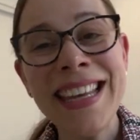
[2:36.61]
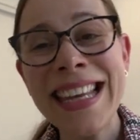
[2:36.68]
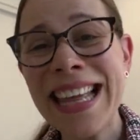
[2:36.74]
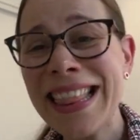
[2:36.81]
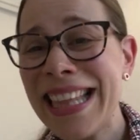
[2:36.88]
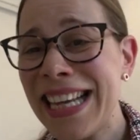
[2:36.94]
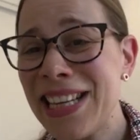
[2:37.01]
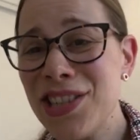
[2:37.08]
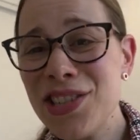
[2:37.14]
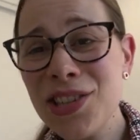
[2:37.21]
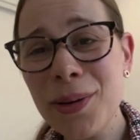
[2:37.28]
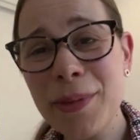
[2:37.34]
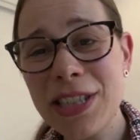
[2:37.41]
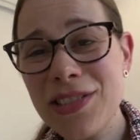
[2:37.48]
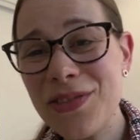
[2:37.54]
Now, thank you
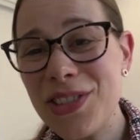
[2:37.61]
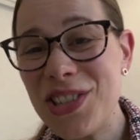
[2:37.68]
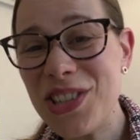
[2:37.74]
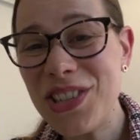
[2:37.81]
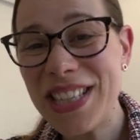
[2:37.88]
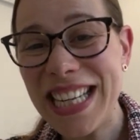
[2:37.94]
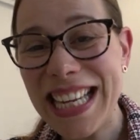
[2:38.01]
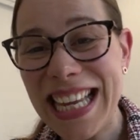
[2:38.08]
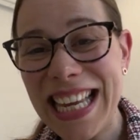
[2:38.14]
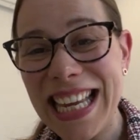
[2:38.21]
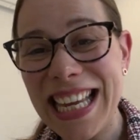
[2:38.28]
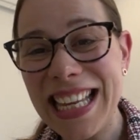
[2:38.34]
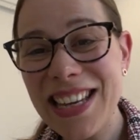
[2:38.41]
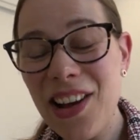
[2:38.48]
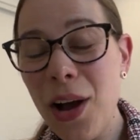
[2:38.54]
so much for tuning
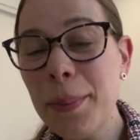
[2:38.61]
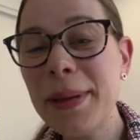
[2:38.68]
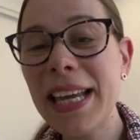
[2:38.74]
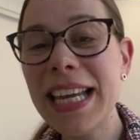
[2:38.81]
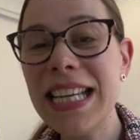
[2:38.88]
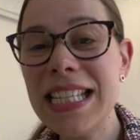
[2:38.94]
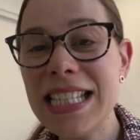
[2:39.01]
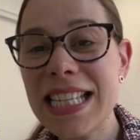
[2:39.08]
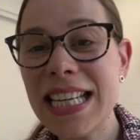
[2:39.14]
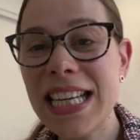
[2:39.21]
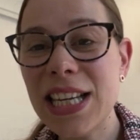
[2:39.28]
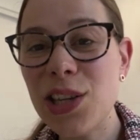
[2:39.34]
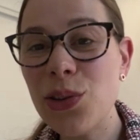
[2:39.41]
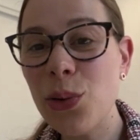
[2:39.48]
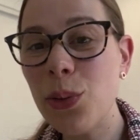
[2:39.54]
in. I'm keen to
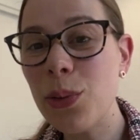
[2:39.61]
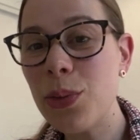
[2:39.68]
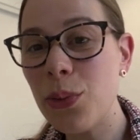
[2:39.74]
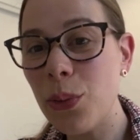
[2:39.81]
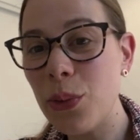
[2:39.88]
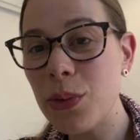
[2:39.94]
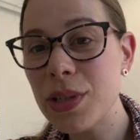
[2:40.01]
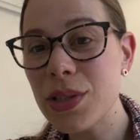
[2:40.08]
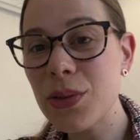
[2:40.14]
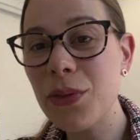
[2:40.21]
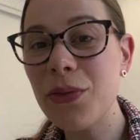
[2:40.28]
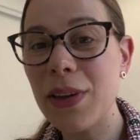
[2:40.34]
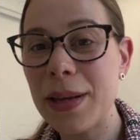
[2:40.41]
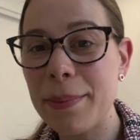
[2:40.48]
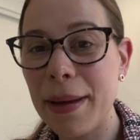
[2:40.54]
hear your thoughts or
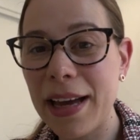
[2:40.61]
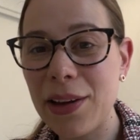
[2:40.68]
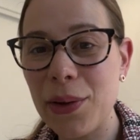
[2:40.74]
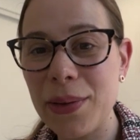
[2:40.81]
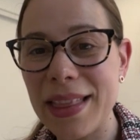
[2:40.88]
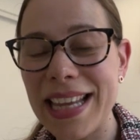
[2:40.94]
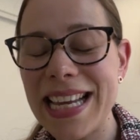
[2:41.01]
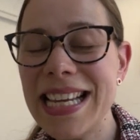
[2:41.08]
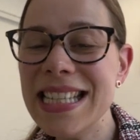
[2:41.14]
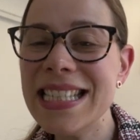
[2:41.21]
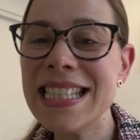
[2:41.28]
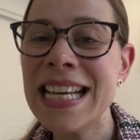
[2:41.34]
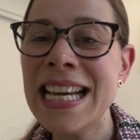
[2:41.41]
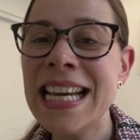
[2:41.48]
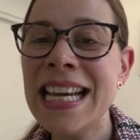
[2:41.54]
feedback on
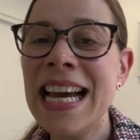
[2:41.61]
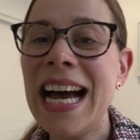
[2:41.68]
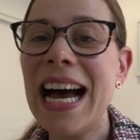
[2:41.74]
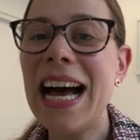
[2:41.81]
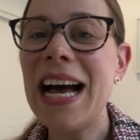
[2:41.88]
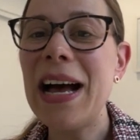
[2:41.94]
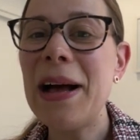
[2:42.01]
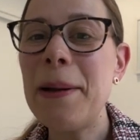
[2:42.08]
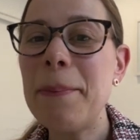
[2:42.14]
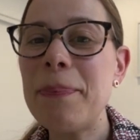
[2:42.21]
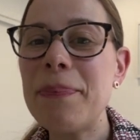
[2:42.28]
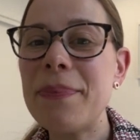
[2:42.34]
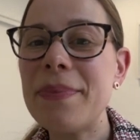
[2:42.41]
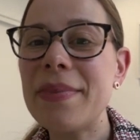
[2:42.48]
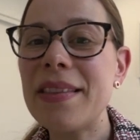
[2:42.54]
this.
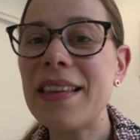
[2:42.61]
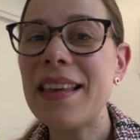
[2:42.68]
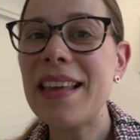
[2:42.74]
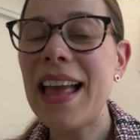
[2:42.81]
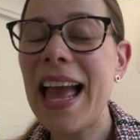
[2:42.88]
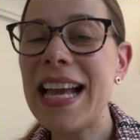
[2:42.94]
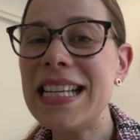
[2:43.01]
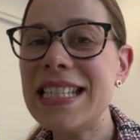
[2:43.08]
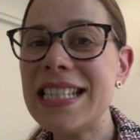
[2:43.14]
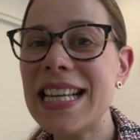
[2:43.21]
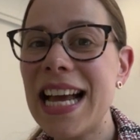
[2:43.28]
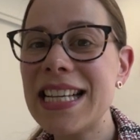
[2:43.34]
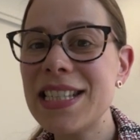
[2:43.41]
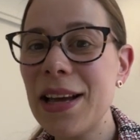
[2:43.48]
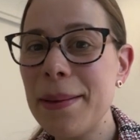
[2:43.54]
And
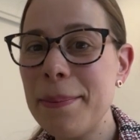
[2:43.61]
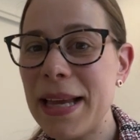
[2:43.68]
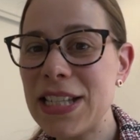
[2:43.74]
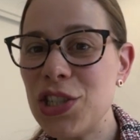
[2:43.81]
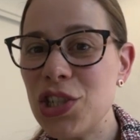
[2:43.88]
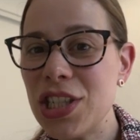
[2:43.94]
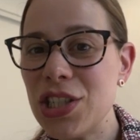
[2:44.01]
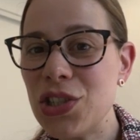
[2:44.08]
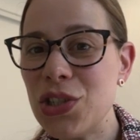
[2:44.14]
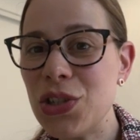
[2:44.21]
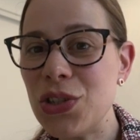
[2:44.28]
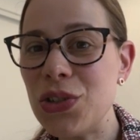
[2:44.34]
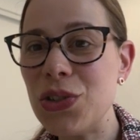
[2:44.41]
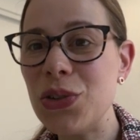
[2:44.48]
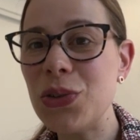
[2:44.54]
as I mentioned
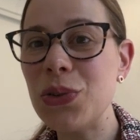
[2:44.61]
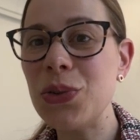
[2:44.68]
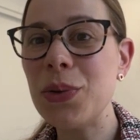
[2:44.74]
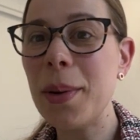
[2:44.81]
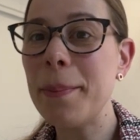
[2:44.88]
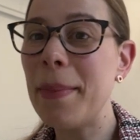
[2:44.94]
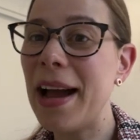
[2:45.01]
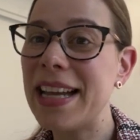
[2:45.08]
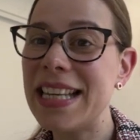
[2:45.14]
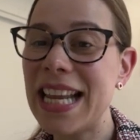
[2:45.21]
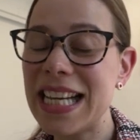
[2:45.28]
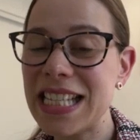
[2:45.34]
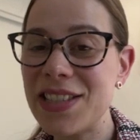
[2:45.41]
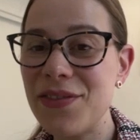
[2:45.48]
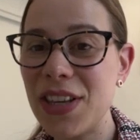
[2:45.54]
to you, my
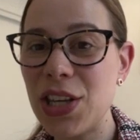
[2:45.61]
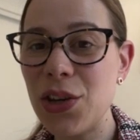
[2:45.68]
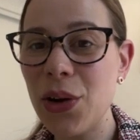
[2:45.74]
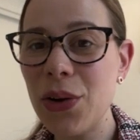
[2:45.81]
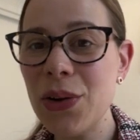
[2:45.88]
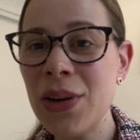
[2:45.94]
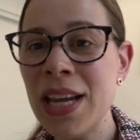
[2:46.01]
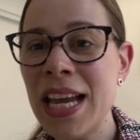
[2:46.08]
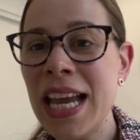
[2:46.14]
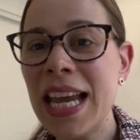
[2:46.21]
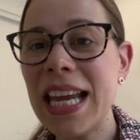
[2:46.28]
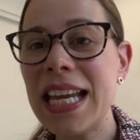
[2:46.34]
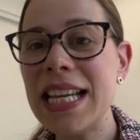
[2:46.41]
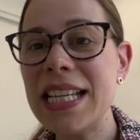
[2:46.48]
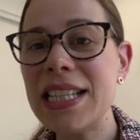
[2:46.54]
next video
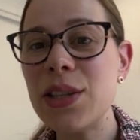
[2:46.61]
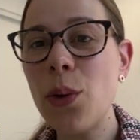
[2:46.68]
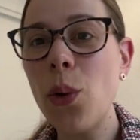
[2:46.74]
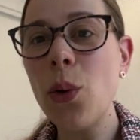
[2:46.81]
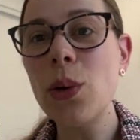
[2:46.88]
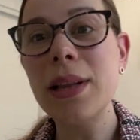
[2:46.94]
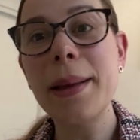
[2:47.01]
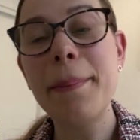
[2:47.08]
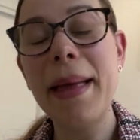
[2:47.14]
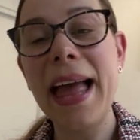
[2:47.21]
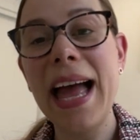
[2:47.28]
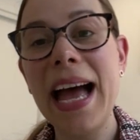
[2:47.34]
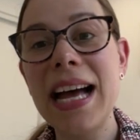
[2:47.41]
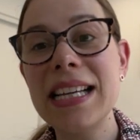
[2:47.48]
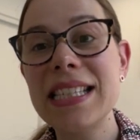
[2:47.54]
is all
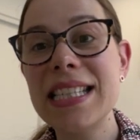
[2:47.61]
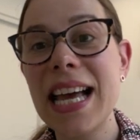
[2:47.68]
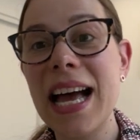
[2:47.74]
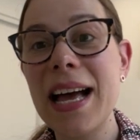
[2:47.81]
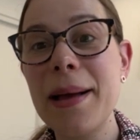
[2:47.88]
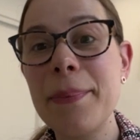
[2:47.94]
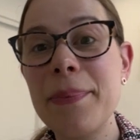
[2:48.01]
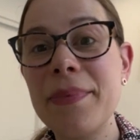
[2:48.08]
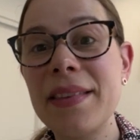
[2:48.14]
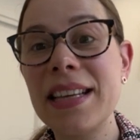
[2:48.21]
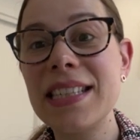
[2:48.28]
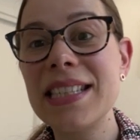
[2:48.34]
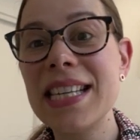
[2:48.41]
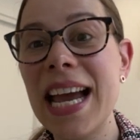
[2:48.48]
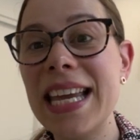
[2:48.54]
about
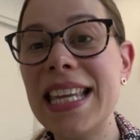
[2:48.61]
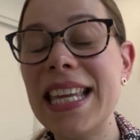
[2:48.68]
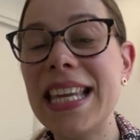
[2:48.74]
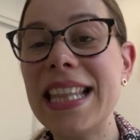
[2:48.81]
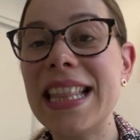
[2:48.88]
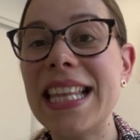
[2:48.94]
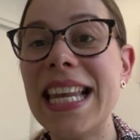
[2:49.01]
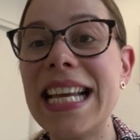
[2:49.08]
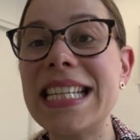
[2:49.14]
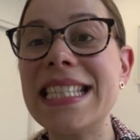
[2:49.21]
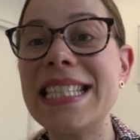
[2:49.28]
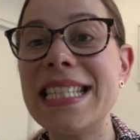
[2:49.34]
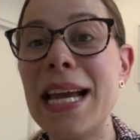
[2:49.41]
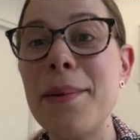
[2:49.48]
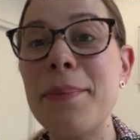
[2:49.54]
taking the next
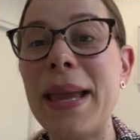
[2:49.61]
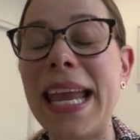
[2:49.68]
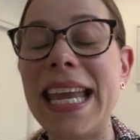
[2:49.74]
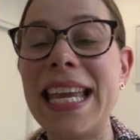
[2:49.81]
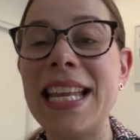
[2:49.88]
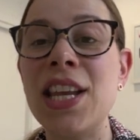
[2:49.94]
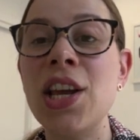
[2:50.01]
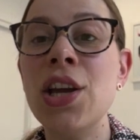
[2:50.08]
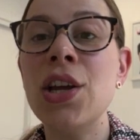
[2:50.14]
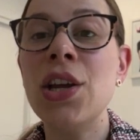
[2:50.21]
step in,